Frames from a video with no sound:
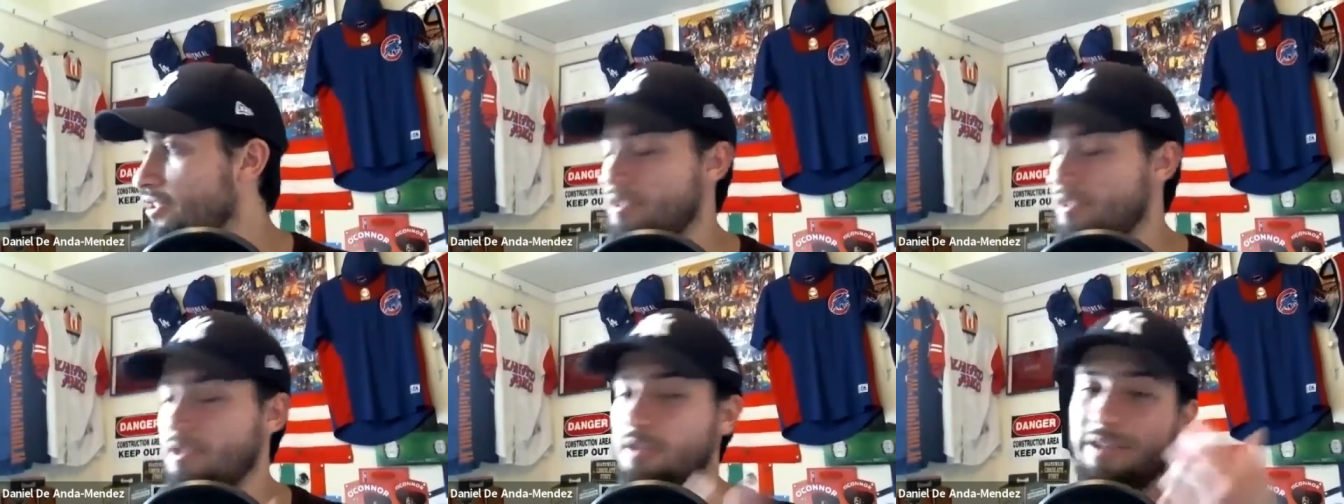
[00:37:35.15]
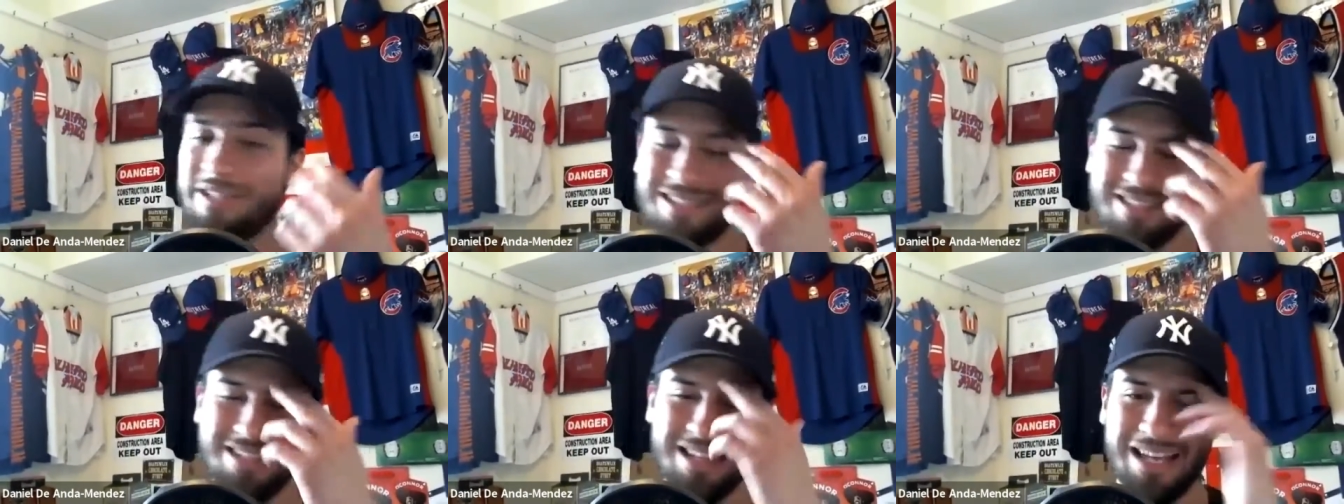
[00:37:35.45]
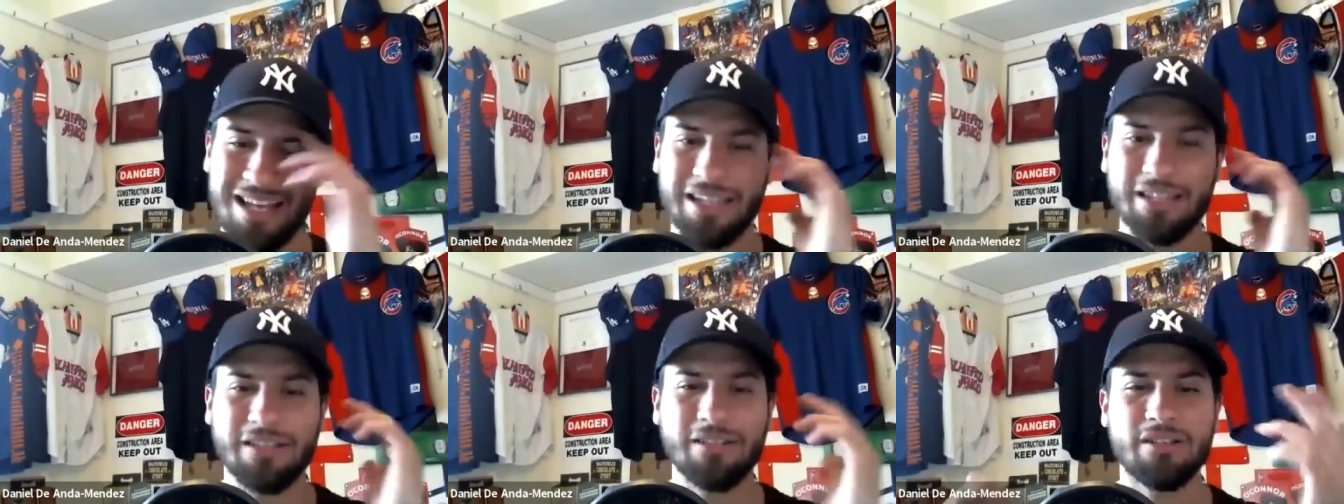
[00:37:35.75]
So
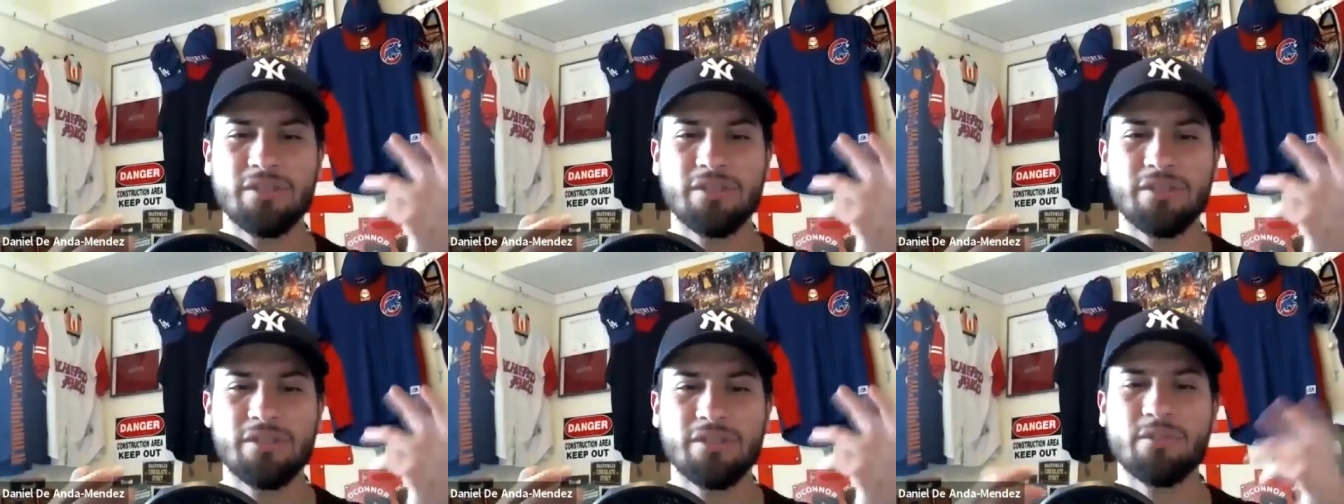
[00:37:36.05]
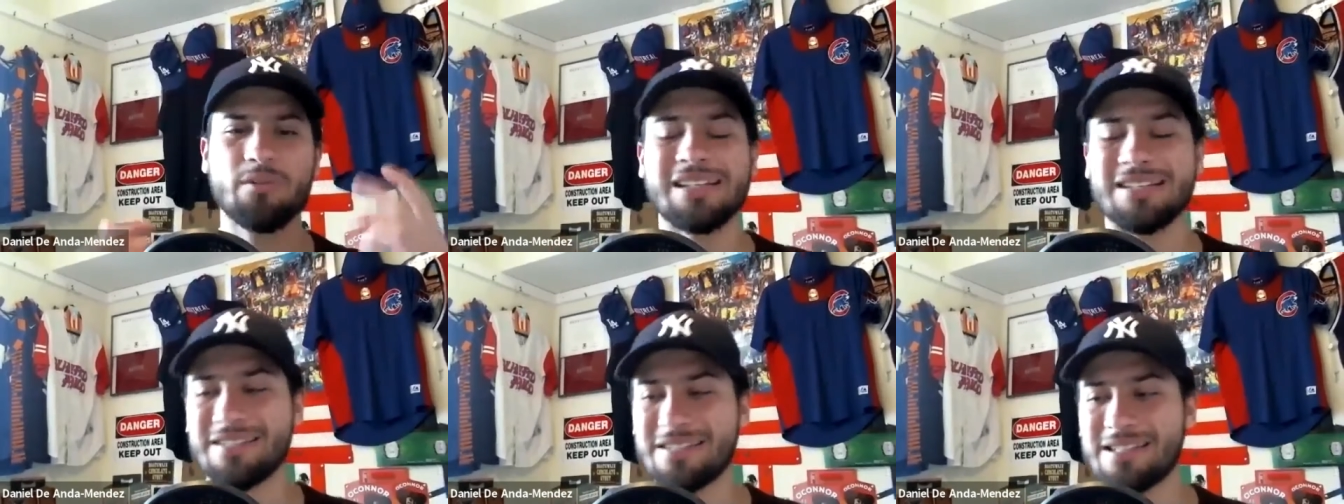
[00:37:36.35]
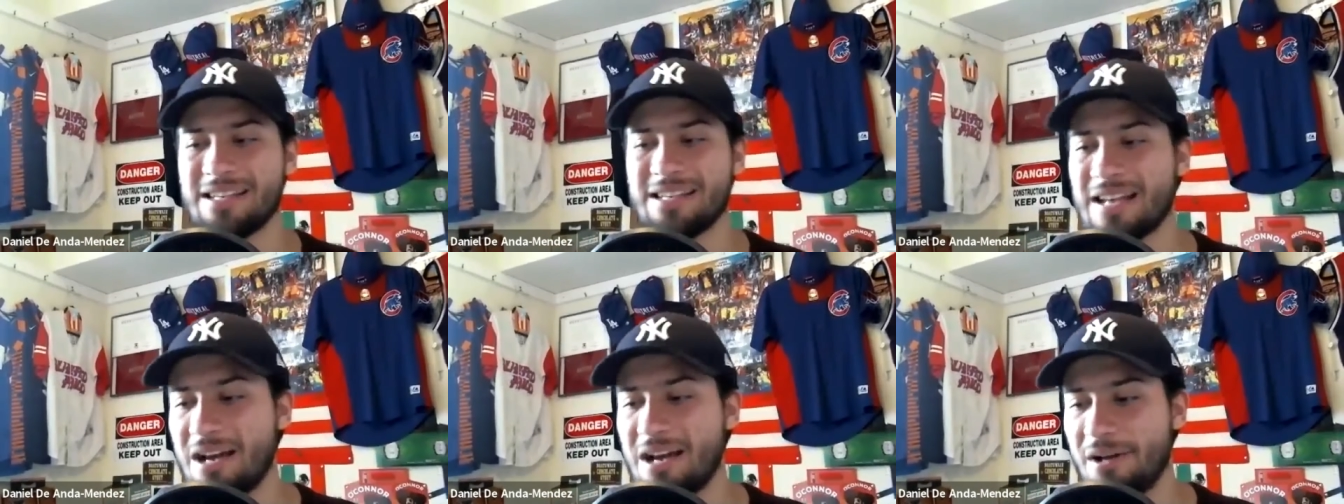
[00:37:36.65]
it's like you got to
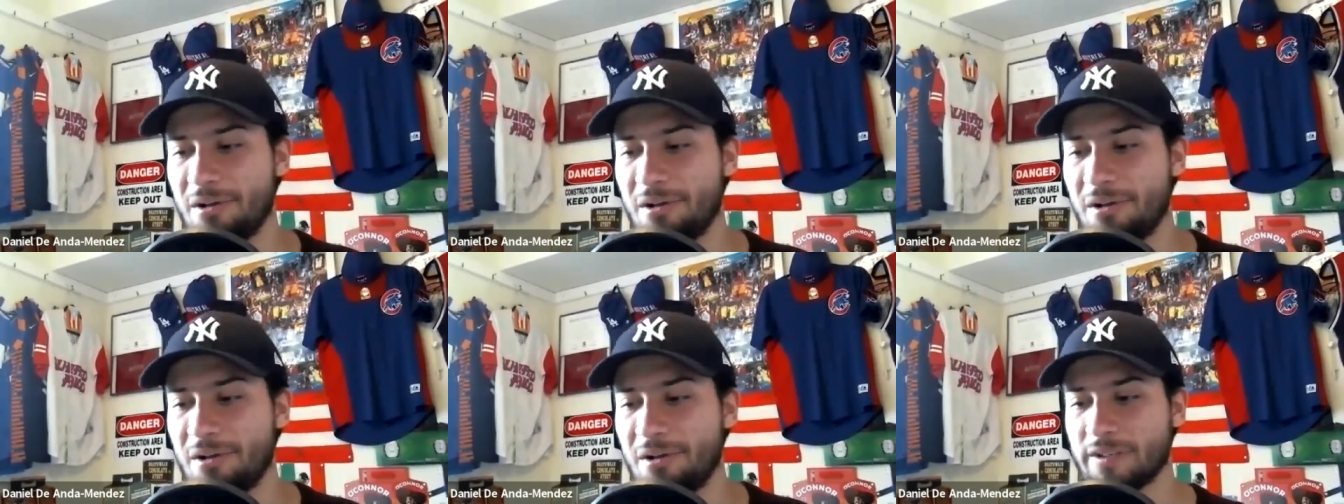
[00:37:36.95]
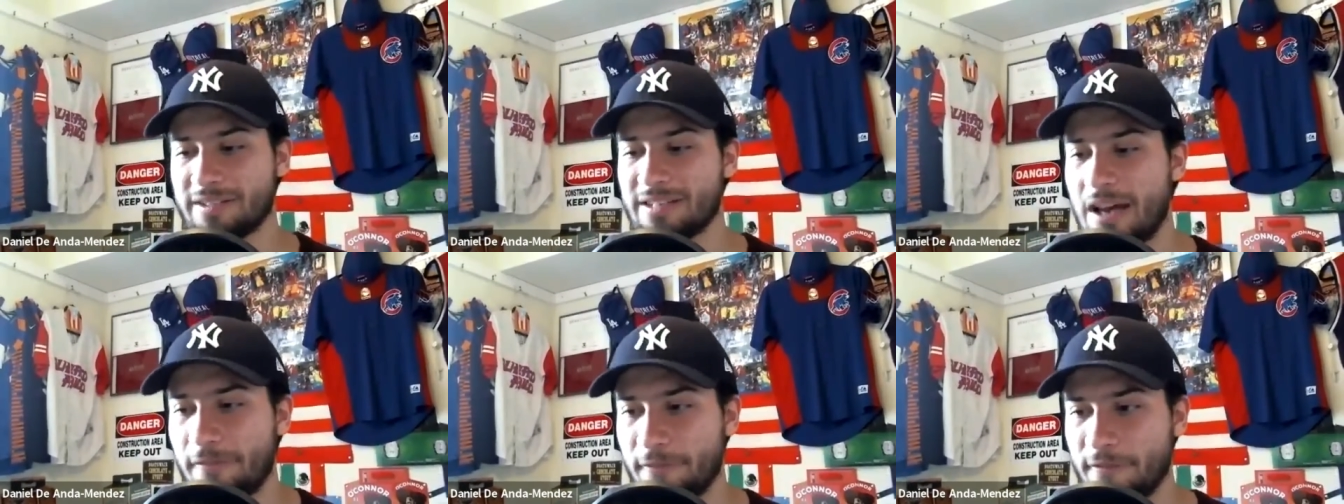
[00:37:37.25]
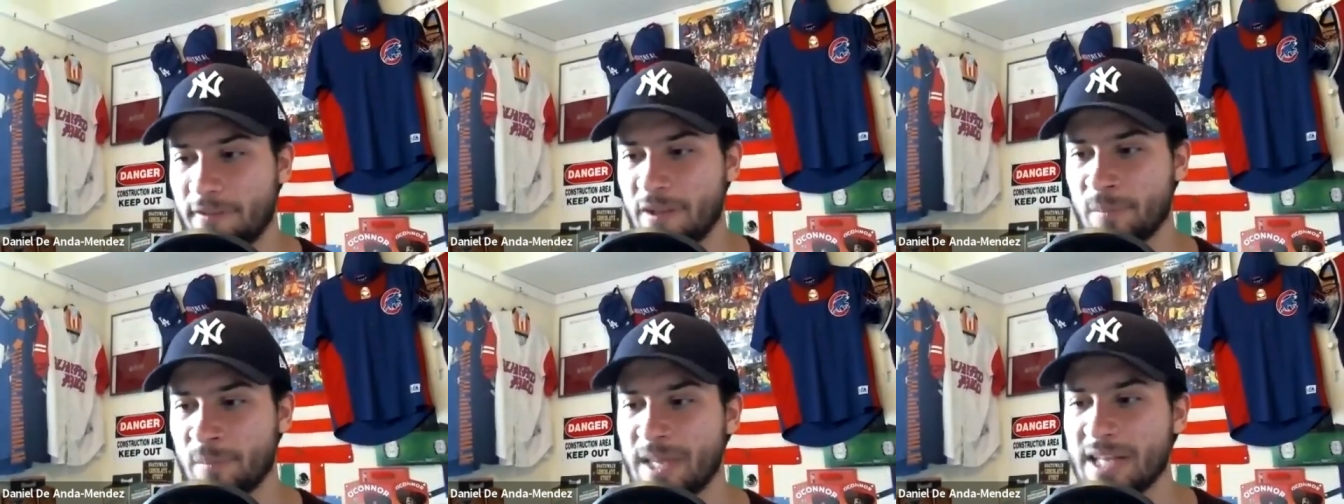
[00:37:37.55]
see how it works
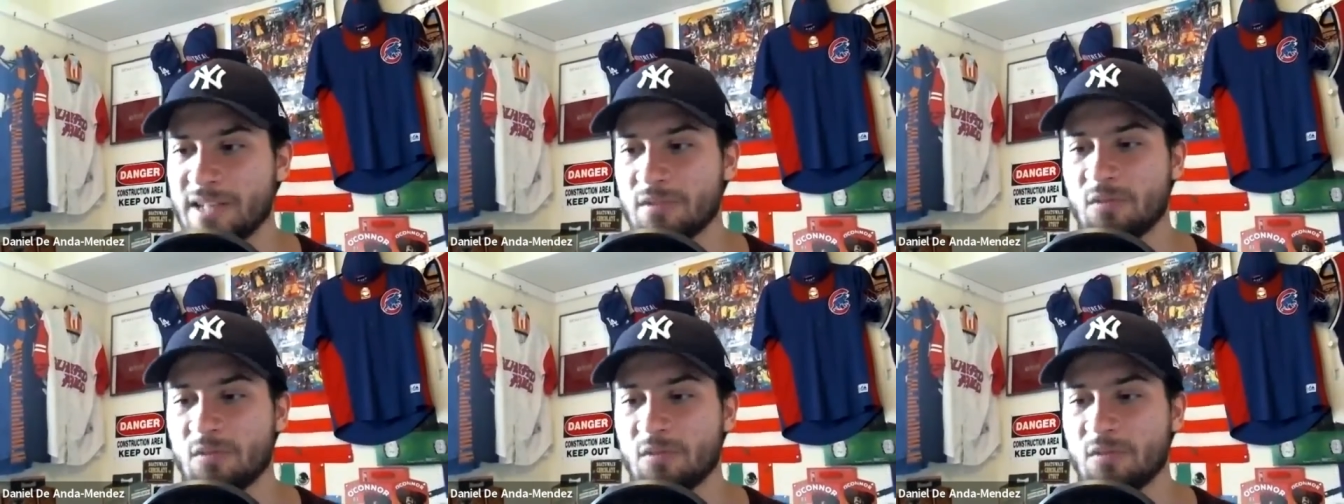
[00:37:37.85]
out for them.